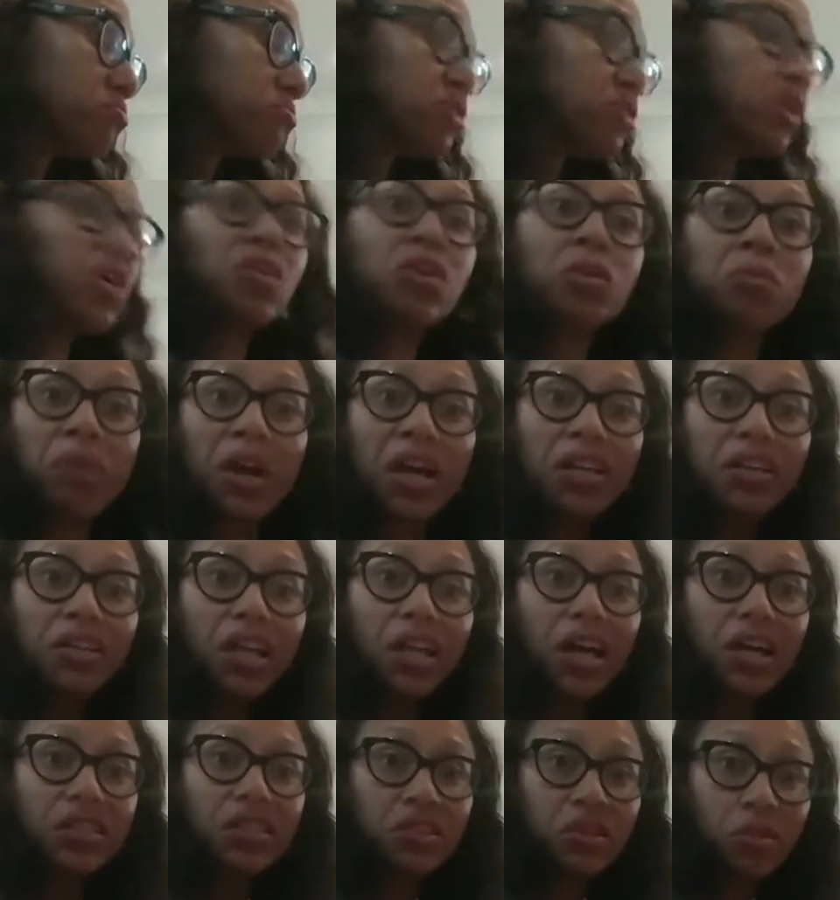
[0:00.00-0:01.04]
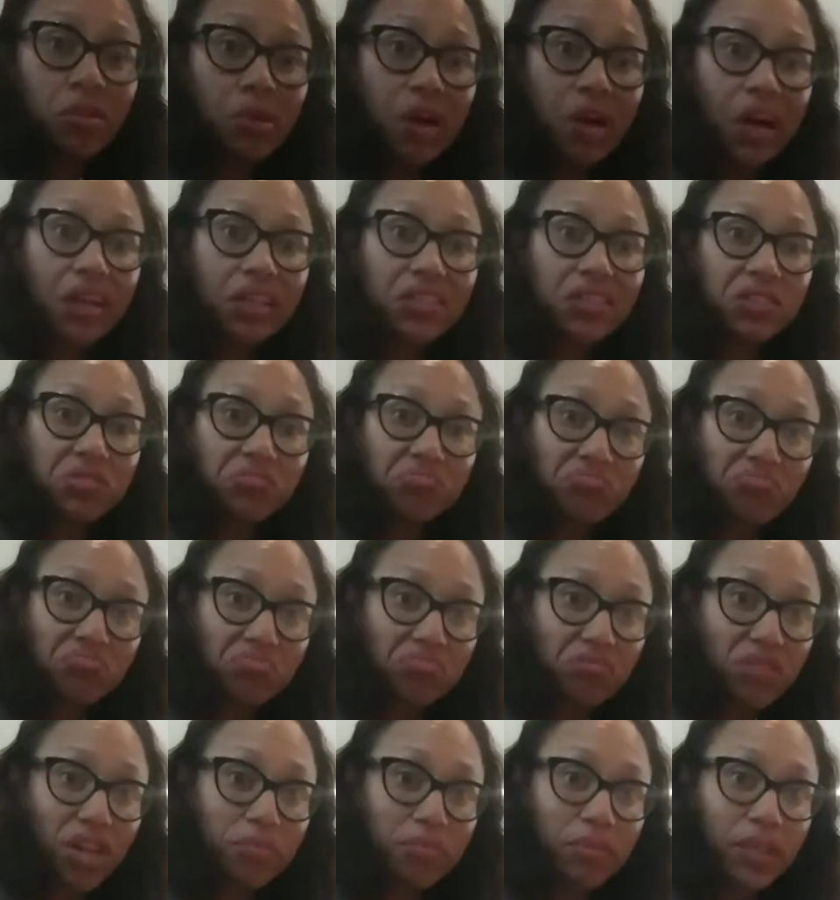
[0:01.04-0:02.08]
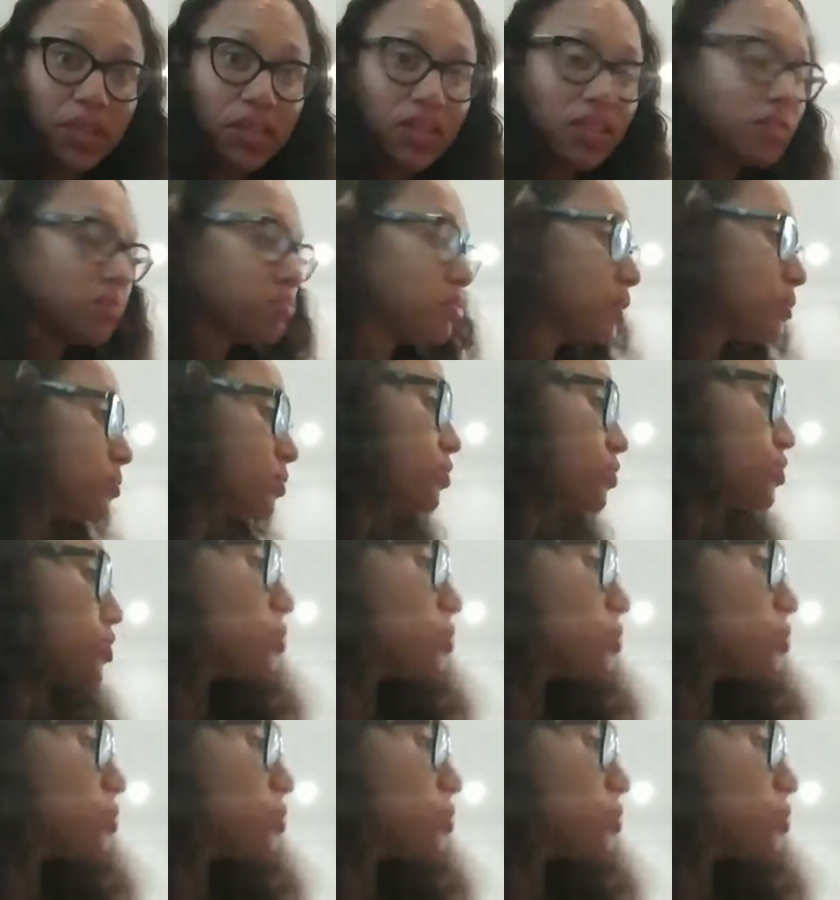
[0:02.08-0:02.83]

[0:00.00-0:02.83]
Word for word: don't nobody like nobody. I mean, people who